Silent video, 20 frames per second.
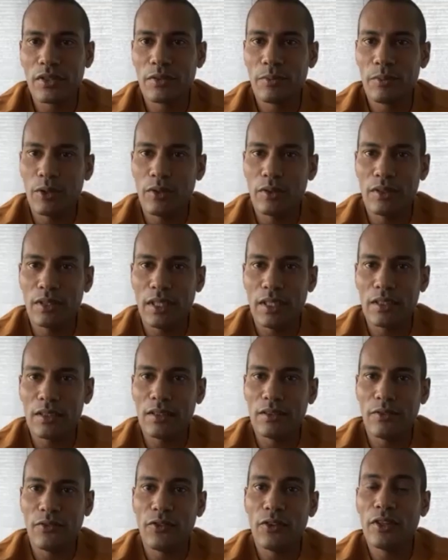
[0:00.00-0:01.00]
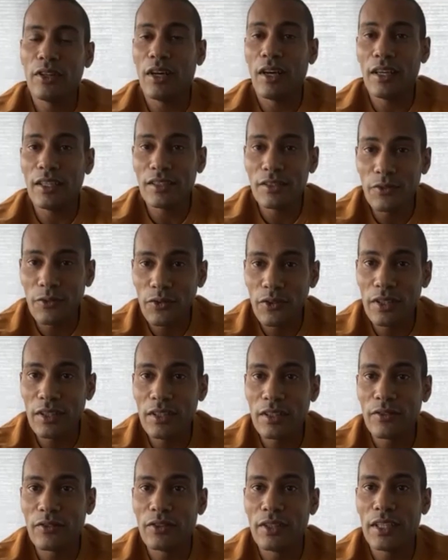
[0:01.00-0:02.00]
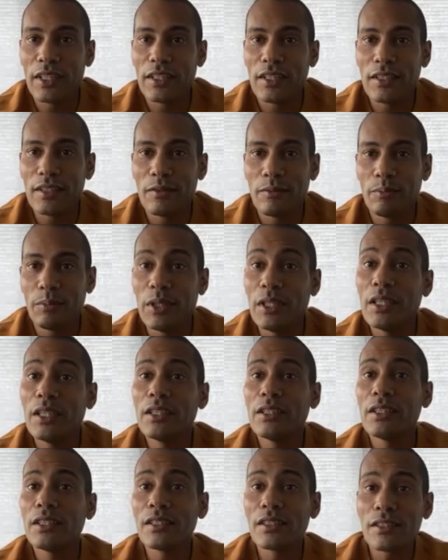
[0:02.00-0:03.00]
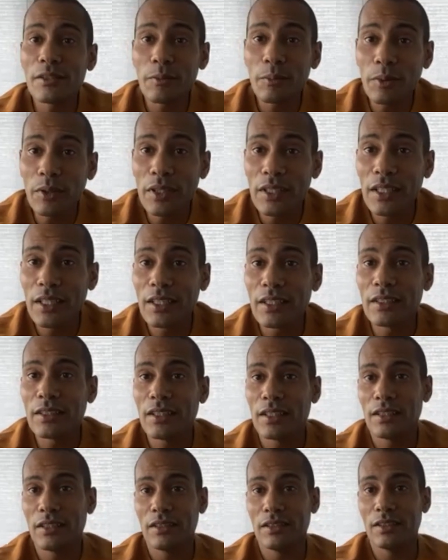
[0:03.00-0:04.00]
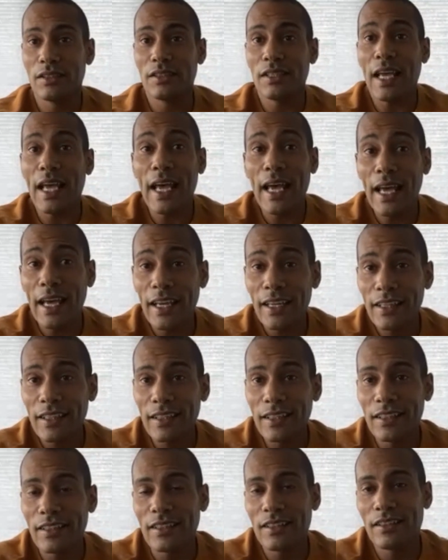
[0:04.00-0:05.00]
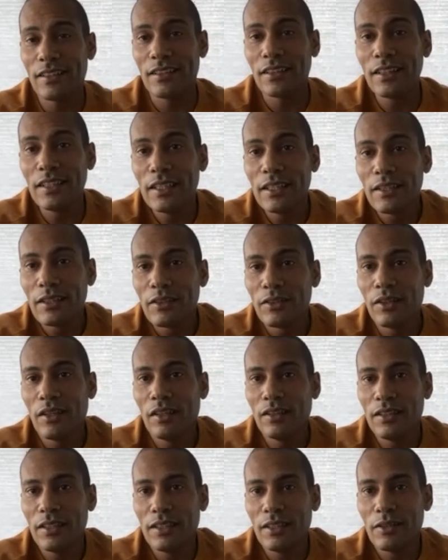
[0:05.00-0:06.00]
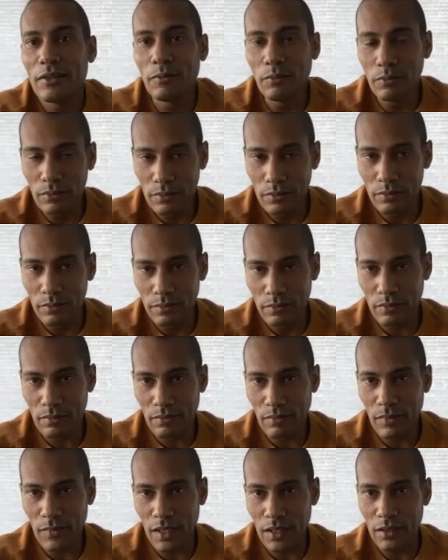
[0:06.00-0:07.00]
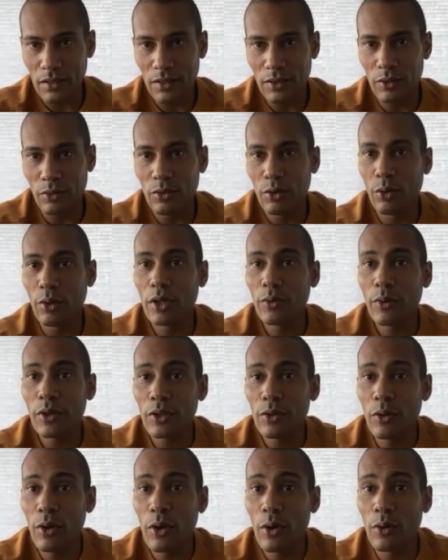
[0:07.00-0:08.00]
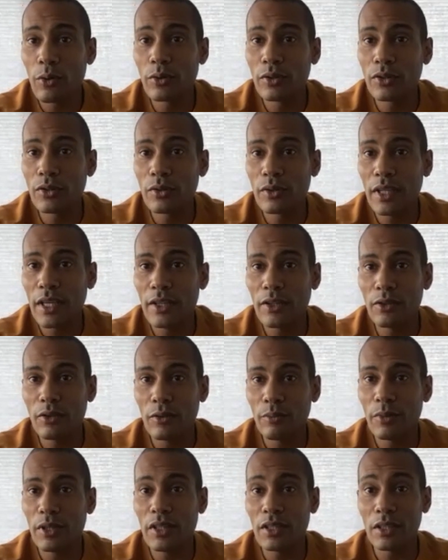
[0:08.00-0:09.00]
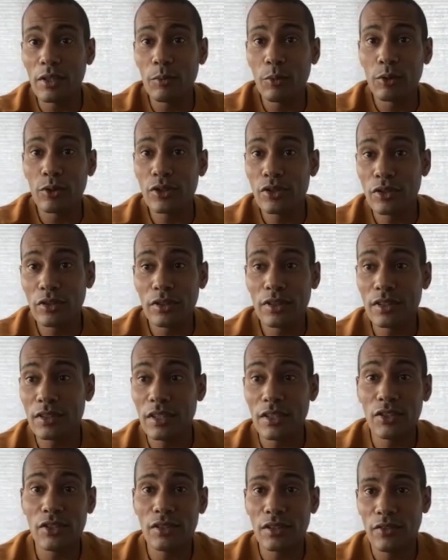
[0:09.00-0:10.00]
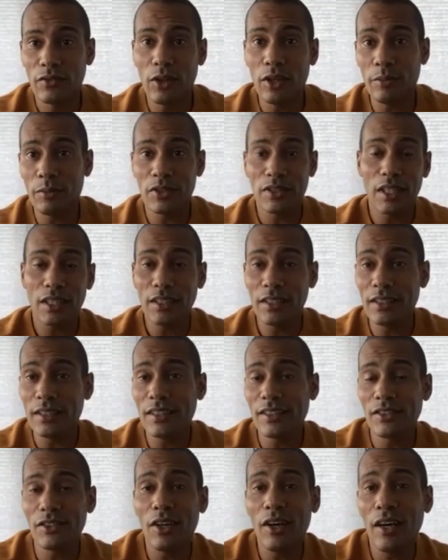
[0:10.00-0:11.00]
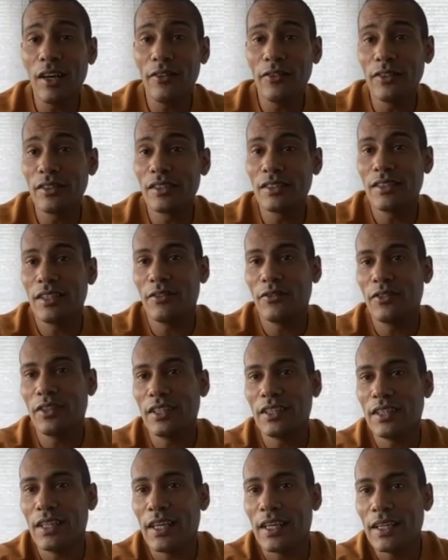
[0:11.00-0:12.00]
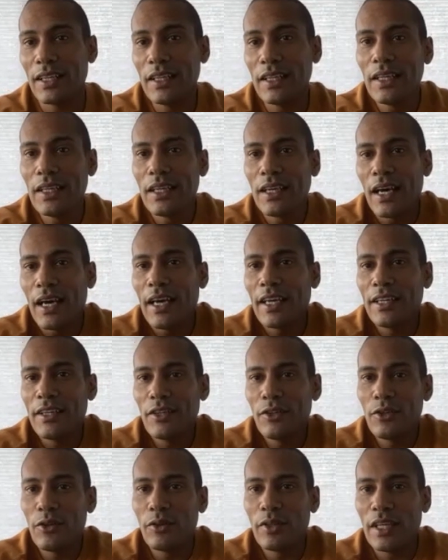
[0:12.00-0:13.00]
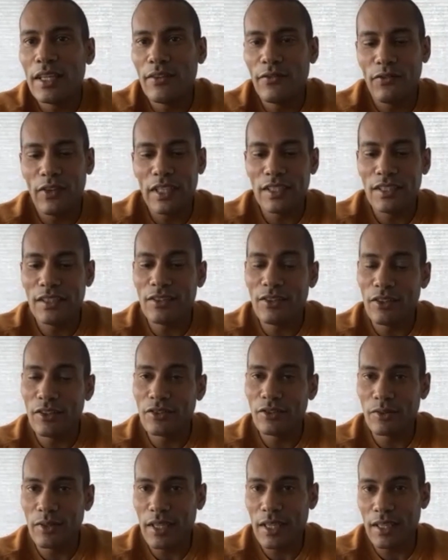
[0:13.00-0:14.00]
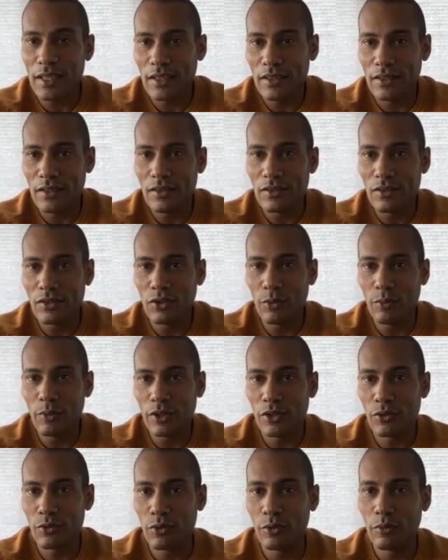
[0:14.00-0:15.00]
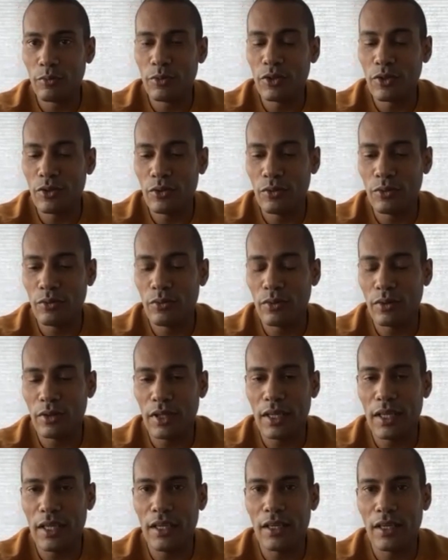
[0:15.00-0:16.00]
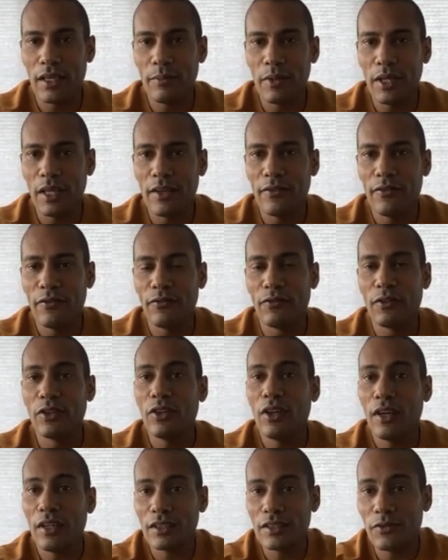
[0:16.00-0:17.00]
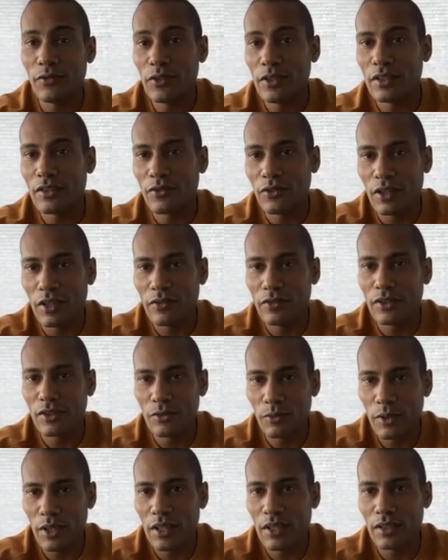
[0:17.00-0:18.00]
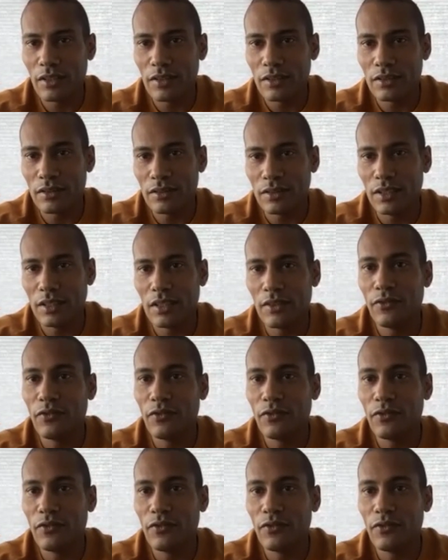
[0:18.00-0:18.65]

about like the philosophy of like being disciplined and just adding and not like, you know, knowing what you own so that you don't make an emotional decision of, oh, I'm selling this off and stuff like that. I didn't know that investing also had so much room to have philosophy involved as well, like a